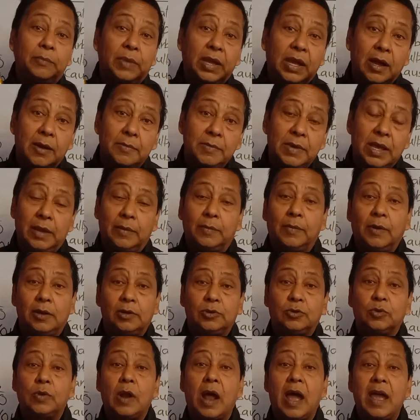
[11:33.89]
become
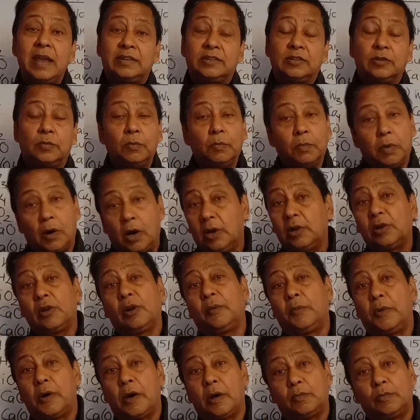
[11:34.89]
able to write
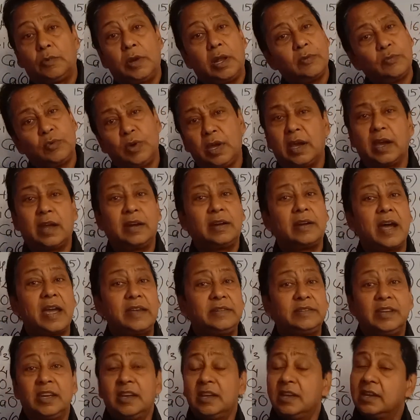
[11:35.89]
molecular formula, we can
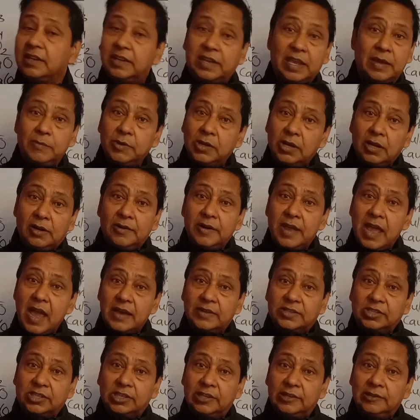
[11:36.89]
write chemical
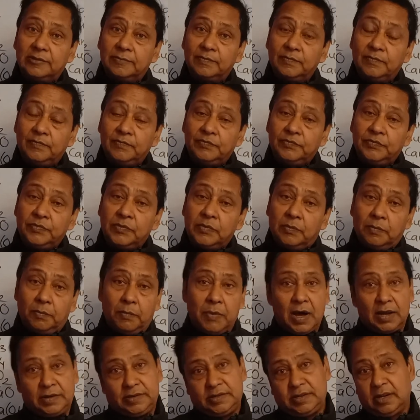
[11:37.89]
reaction.
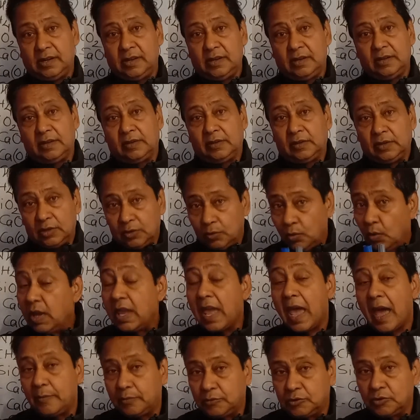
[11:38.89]
But
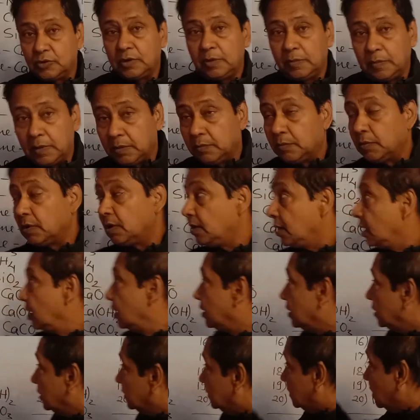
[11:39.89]
we have to remember
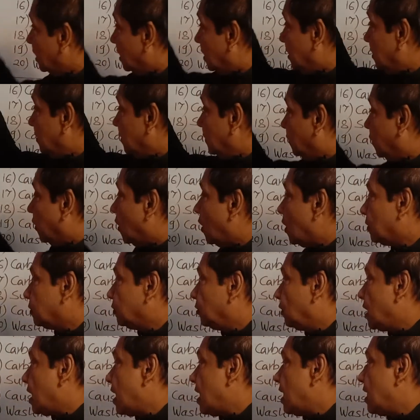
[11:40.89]
the
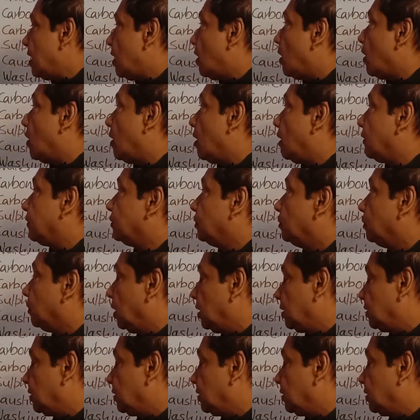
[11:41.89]
formula of